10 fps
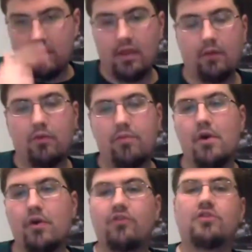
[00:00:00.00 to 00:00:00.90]
like with
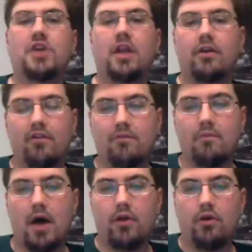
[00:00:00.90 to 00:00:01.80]
most generative
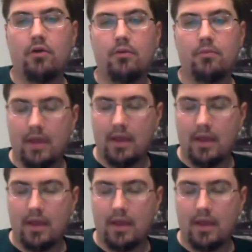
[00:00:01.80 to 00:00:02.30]
model